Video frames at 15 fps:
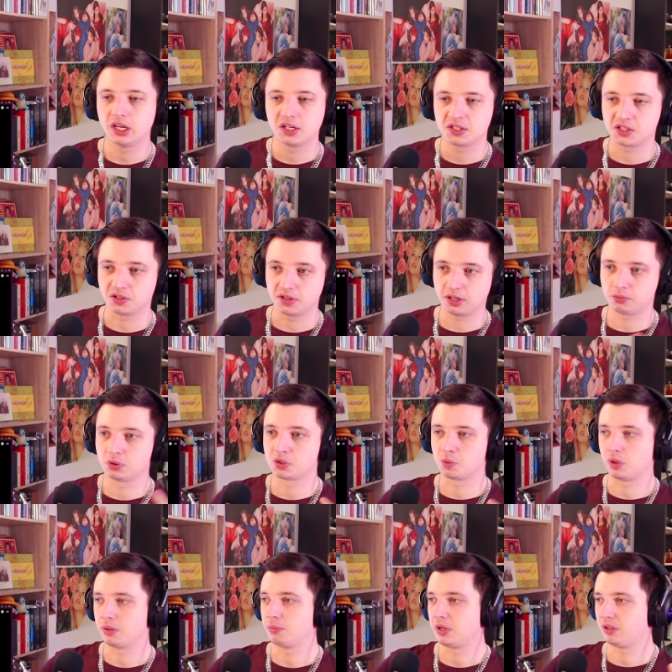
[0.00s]
So that was
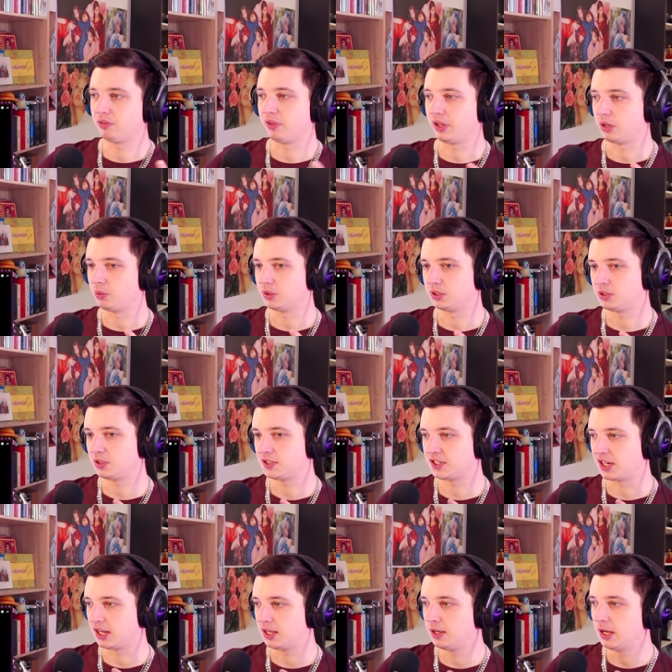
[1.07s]
one big thing I wanted to
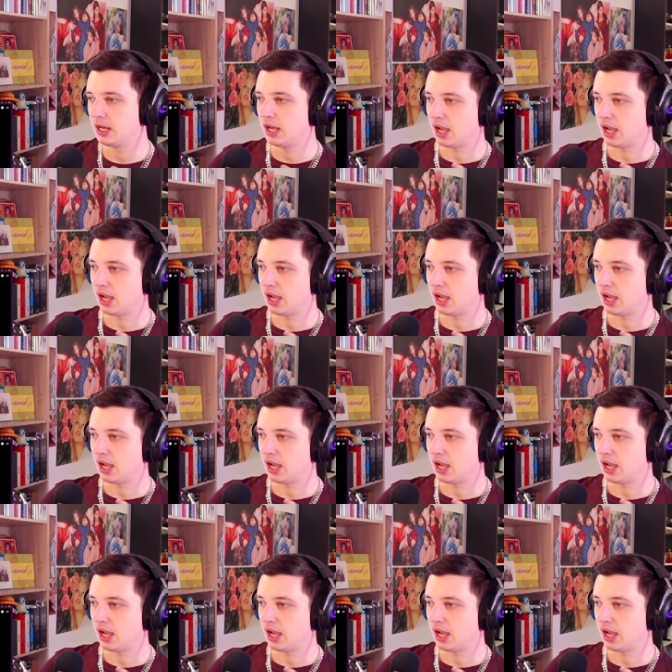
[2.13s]
say.